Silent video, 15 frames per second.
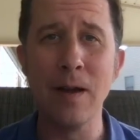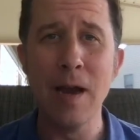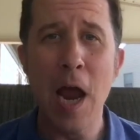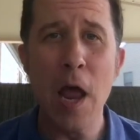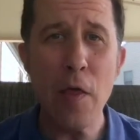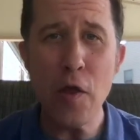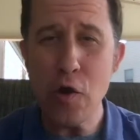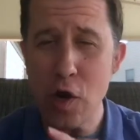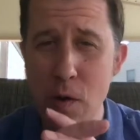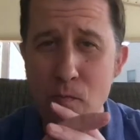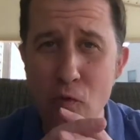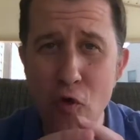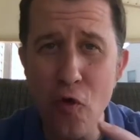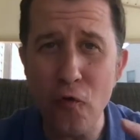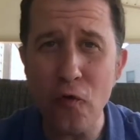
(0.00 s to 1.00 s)
And then you can
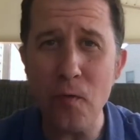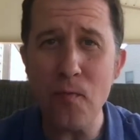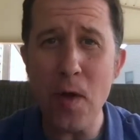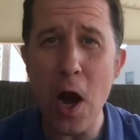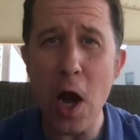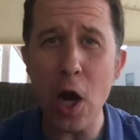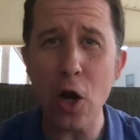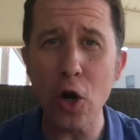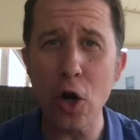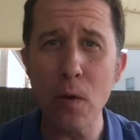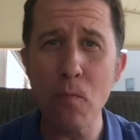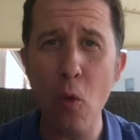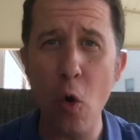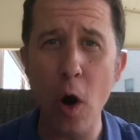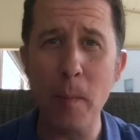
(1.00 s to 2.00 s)
move from there to learn
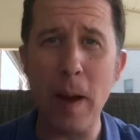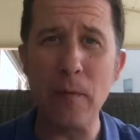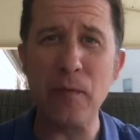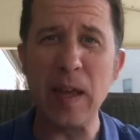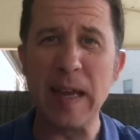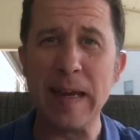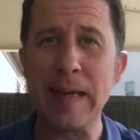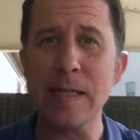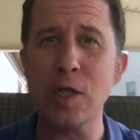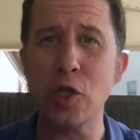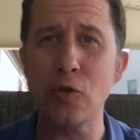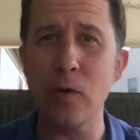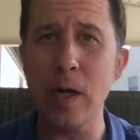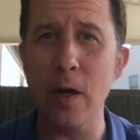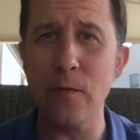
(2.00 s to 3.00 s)
more about the
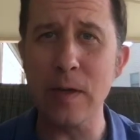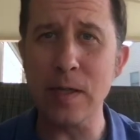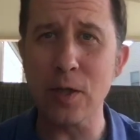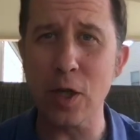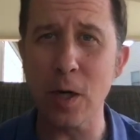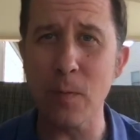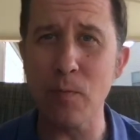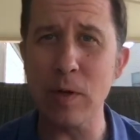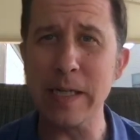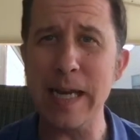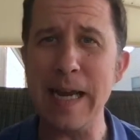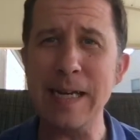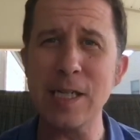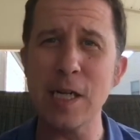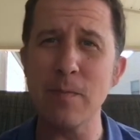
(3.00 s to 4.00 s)
history of
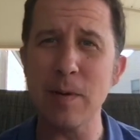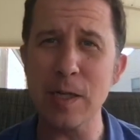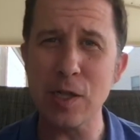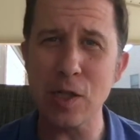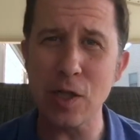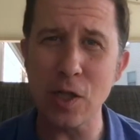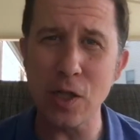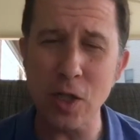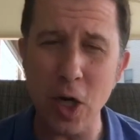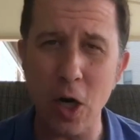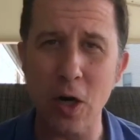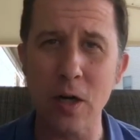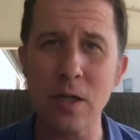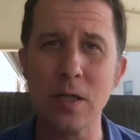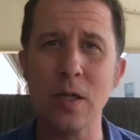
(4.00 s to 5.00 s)
interpretation, but
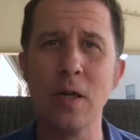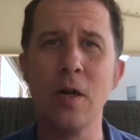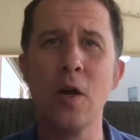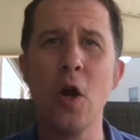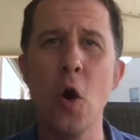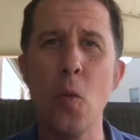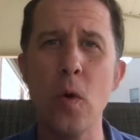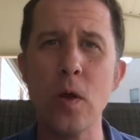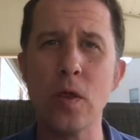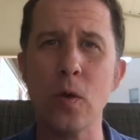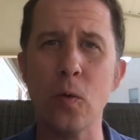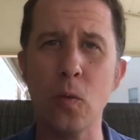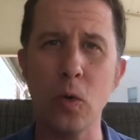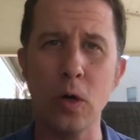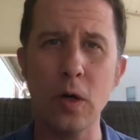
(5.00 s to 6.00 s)
start with the
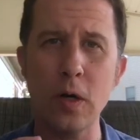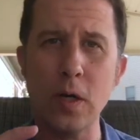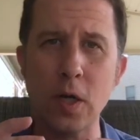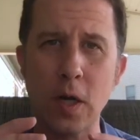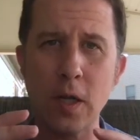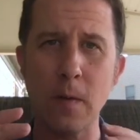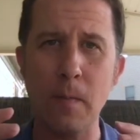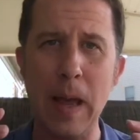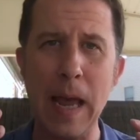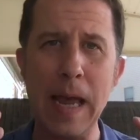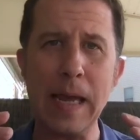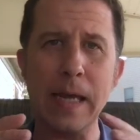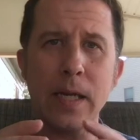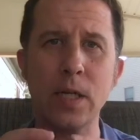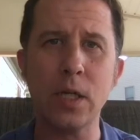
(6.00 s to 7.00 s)
words on the
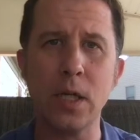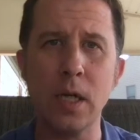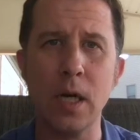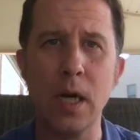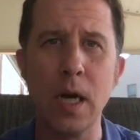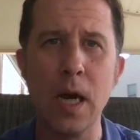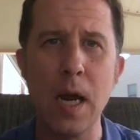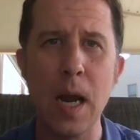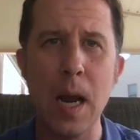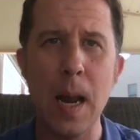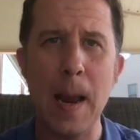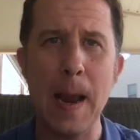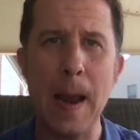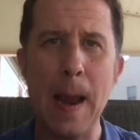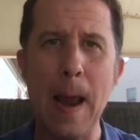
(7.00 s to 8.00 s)
page
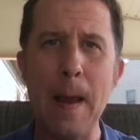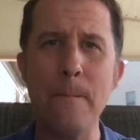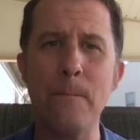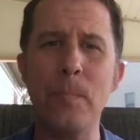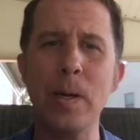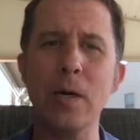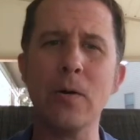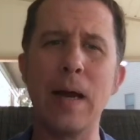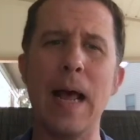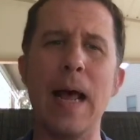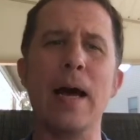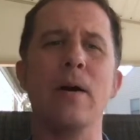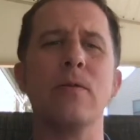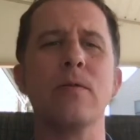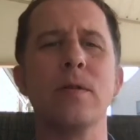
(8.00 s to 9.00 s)
and build
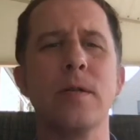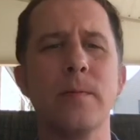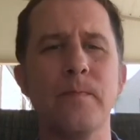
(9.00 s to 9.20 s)
out.